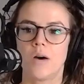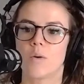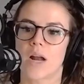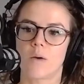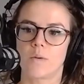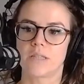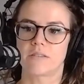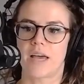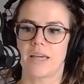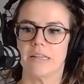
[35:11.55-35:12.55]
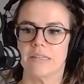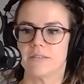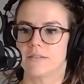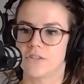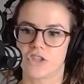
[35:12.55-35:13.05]
What I will say, and this
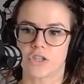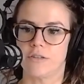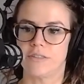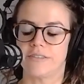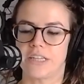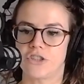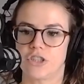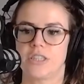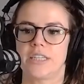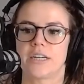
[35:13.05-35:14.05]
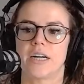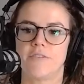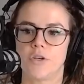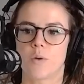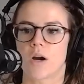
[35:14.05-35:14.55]
is a generalization here,
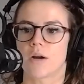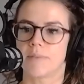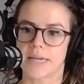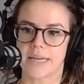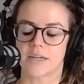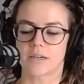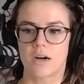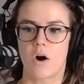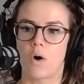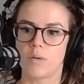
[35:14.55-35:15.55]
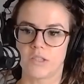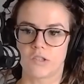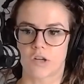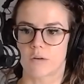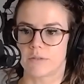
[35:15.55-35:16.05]
if you are a beginner, always
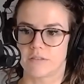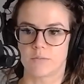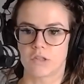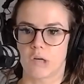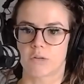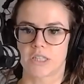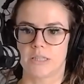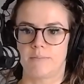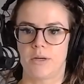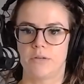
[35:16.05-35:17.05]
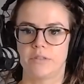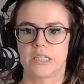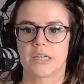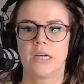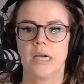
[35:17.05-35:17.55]
start with some slower tempos
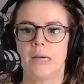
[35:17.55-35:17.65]
here.